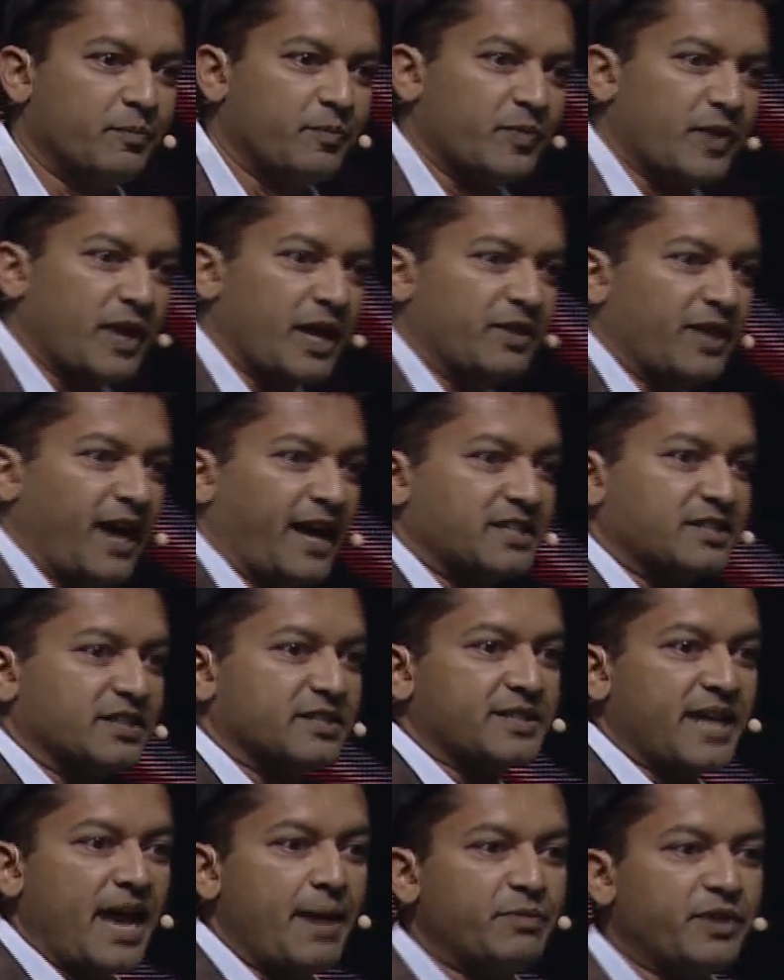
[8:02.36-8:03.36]
And that's the
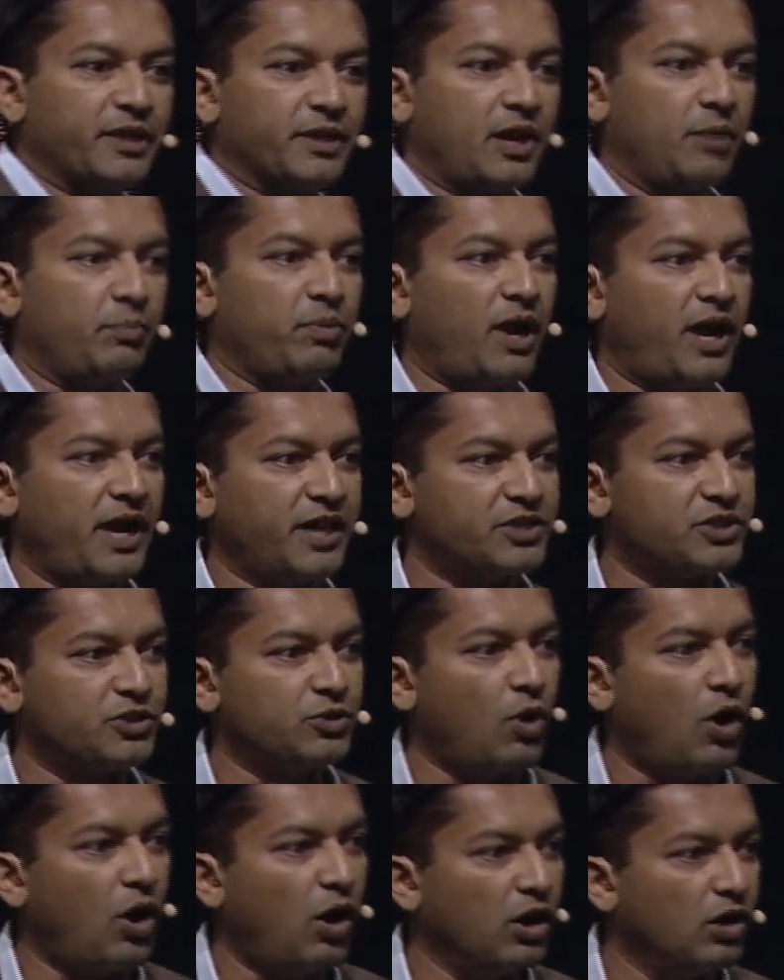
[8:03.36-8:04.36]
same thing that applies to
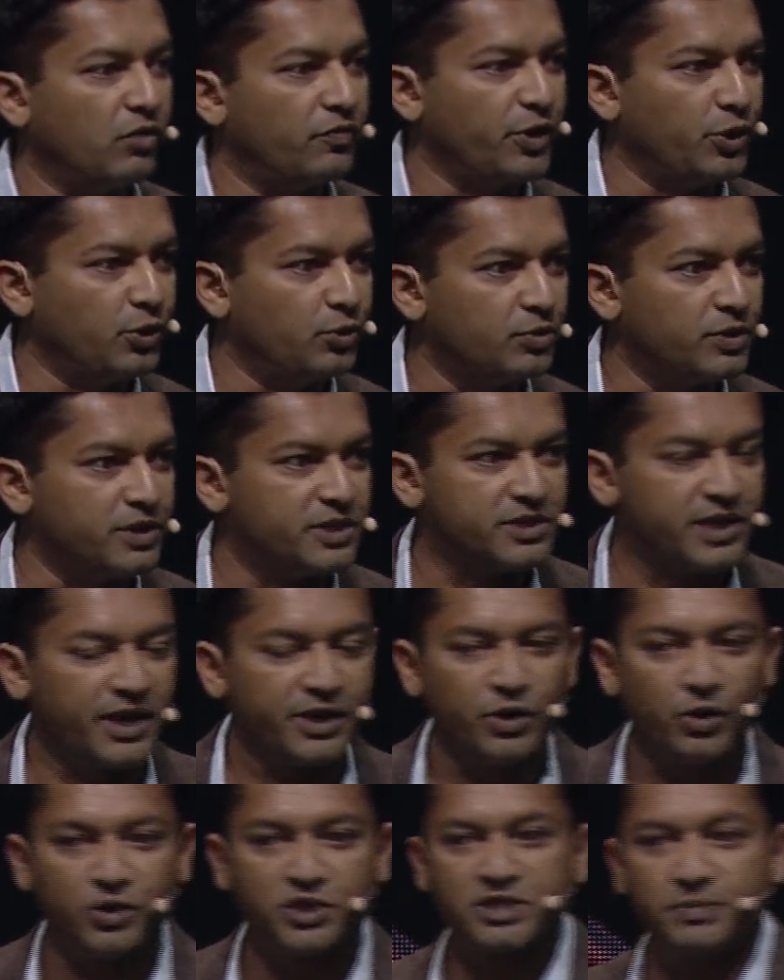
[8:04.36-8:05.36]
all of you, is
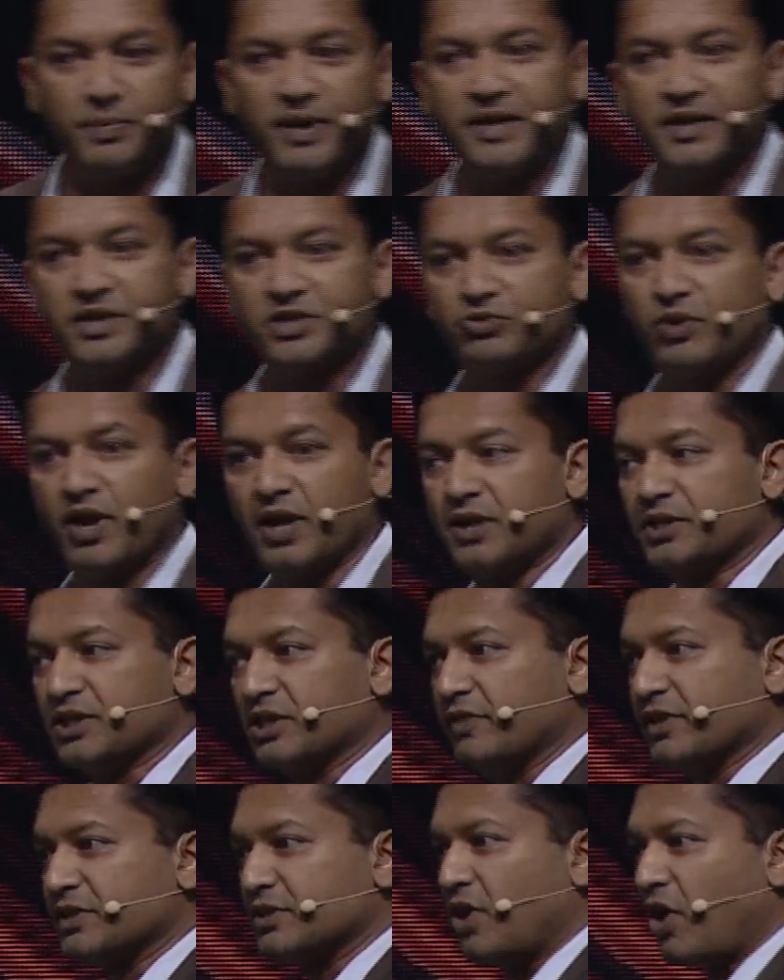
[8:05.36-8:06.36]
that your speed is
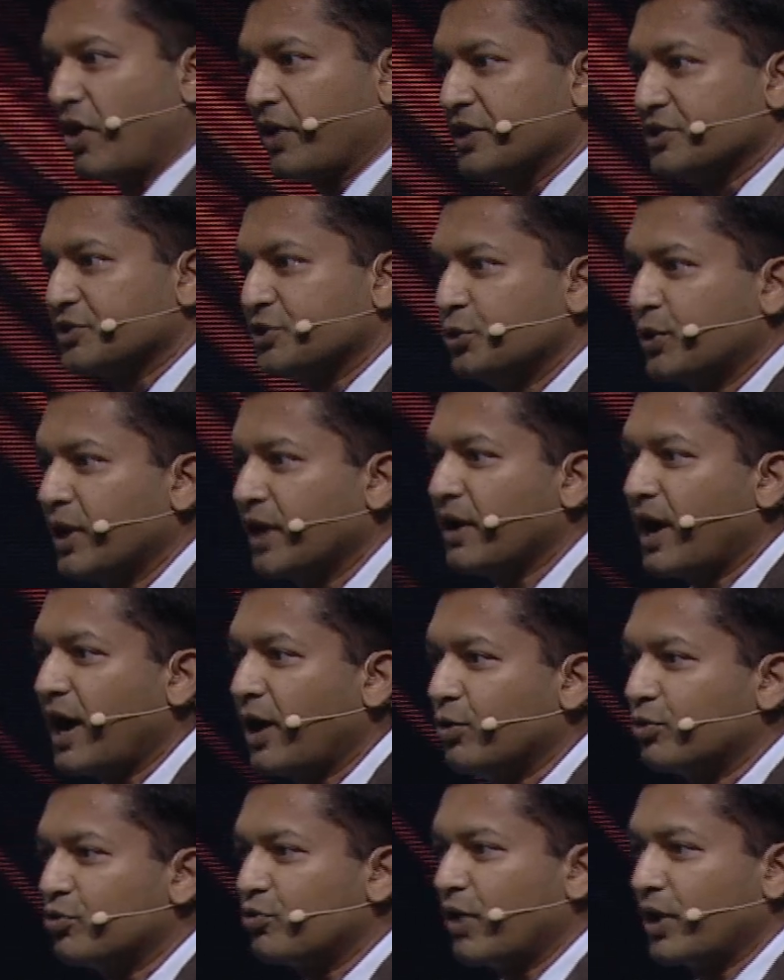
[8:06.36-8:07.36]
relative. As long as you can
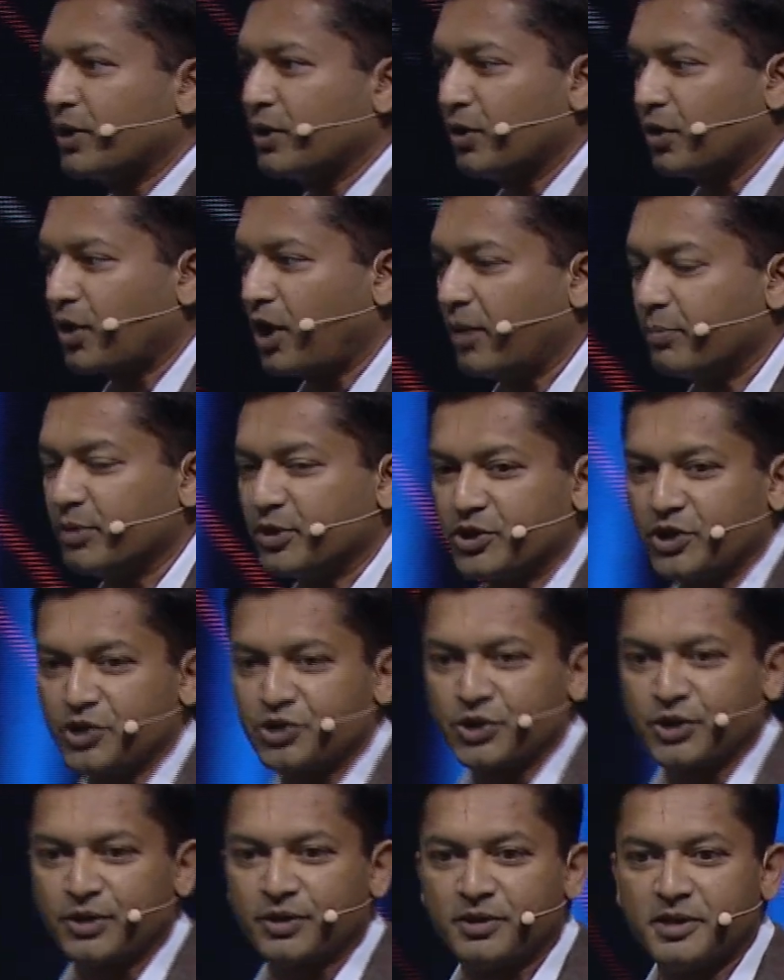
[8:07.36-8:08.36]
outrun your
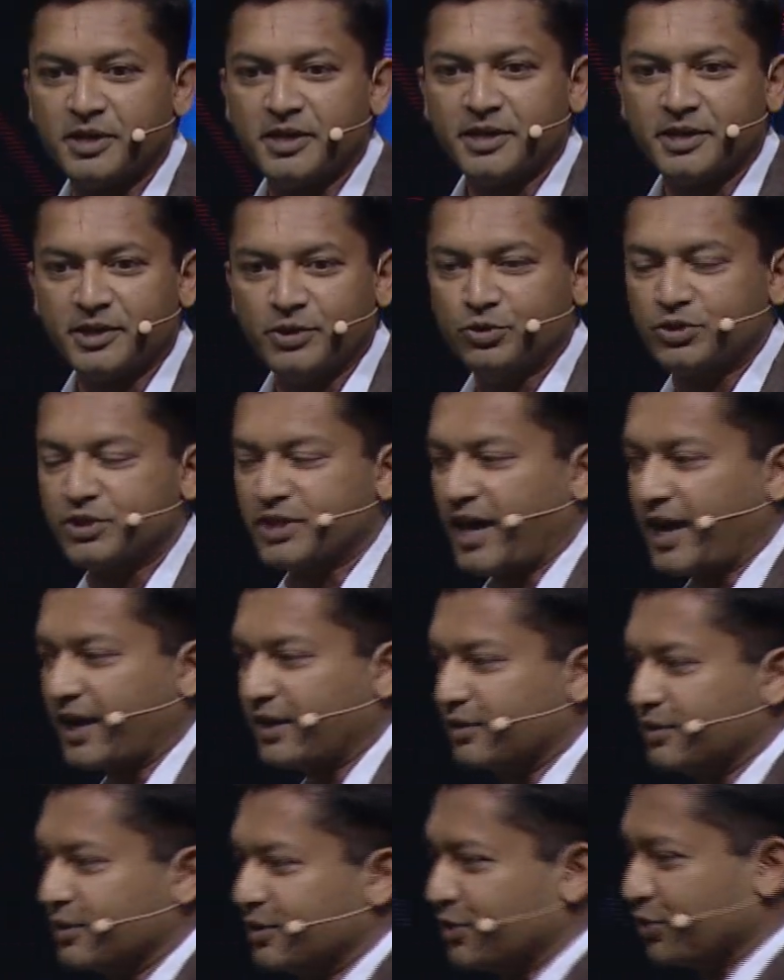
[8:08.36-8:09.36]
competition, you
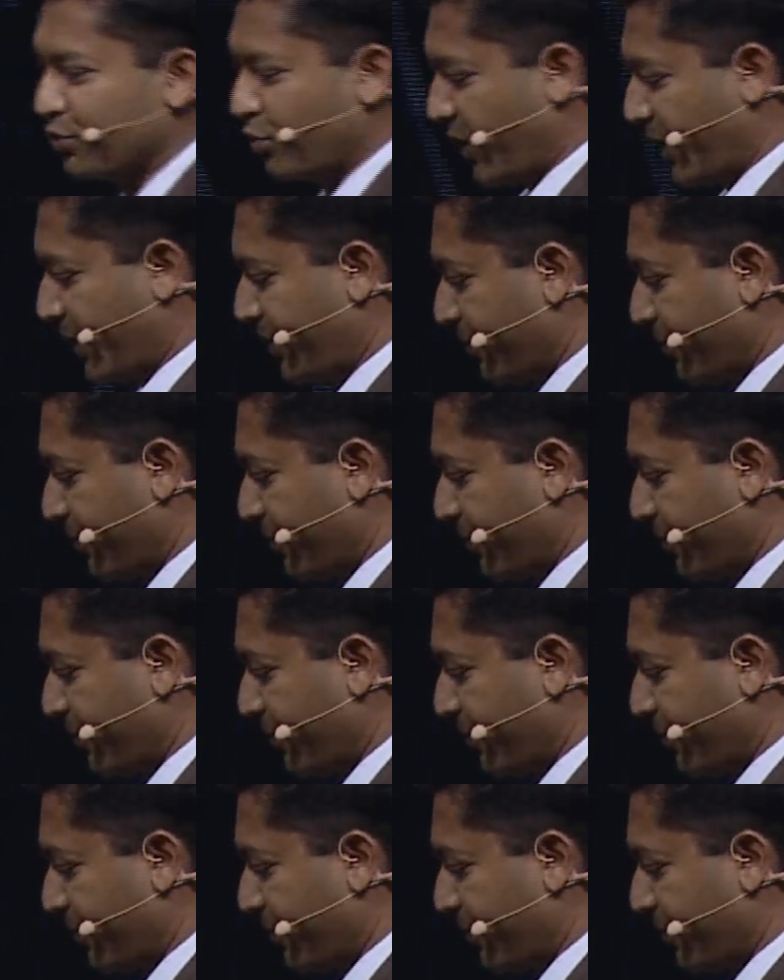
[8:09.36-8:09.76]
stand to win.